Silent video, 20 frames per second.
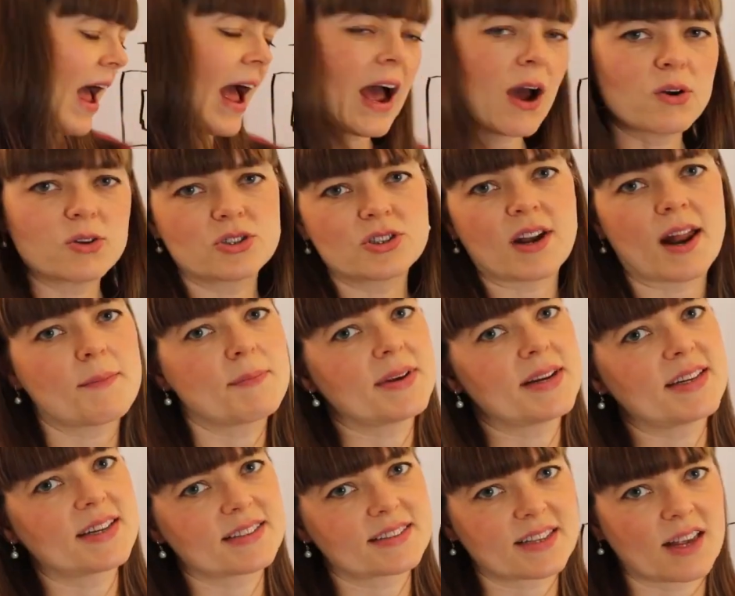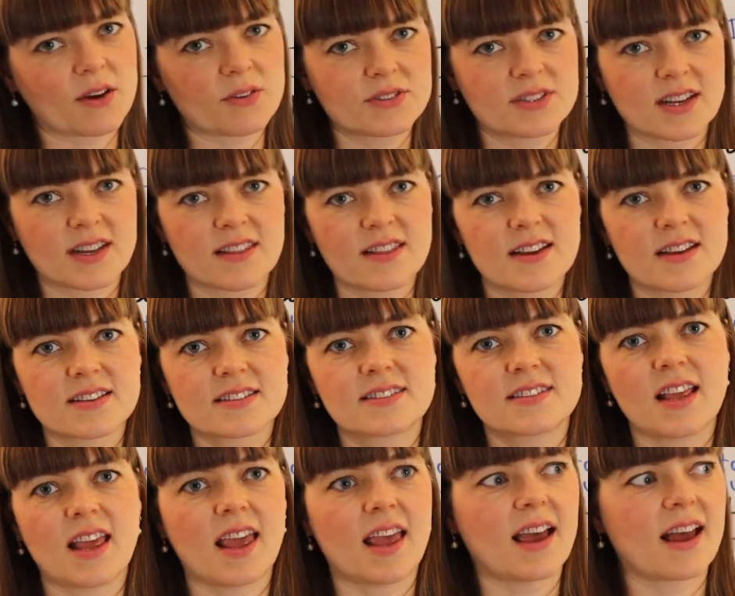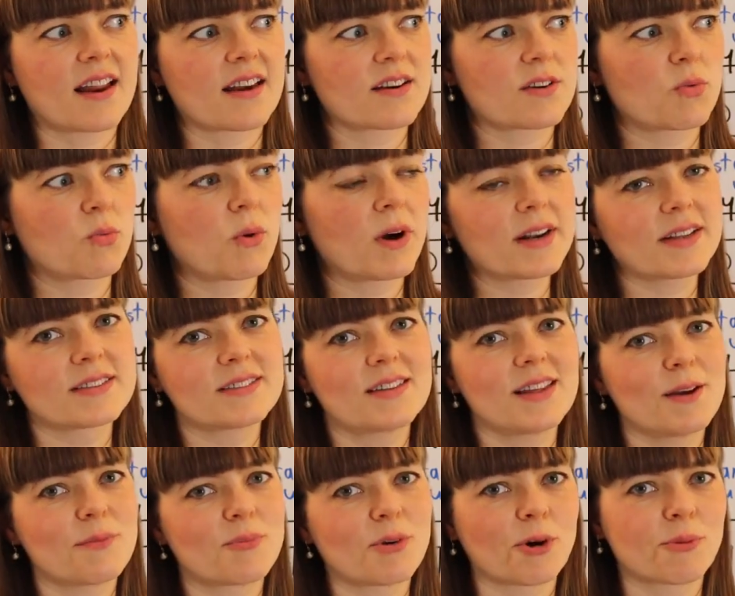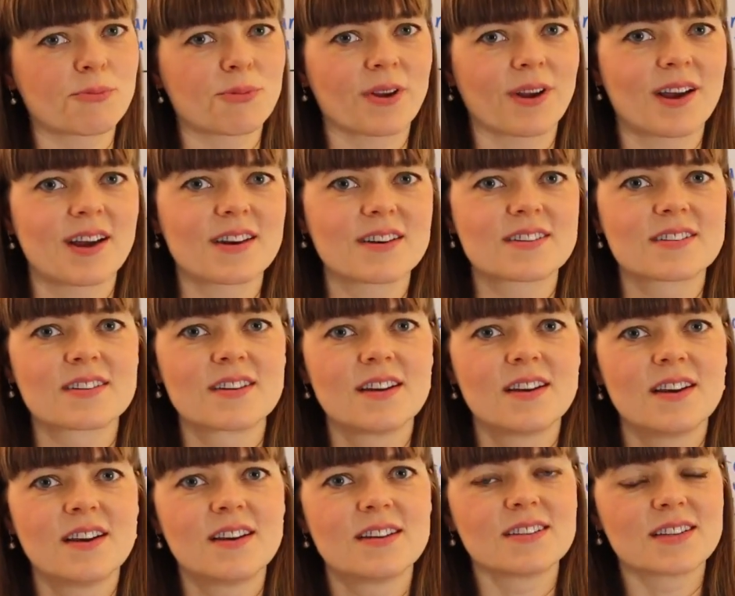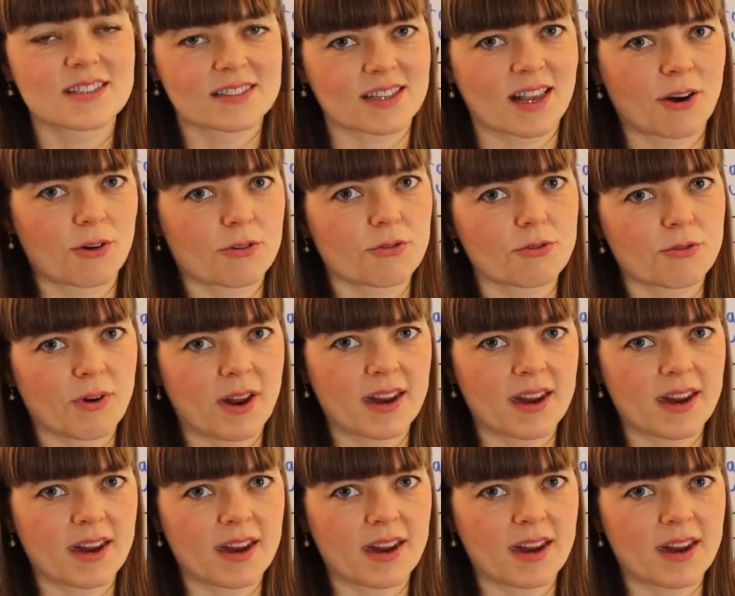how should I be discounting this and what is the appropriate discount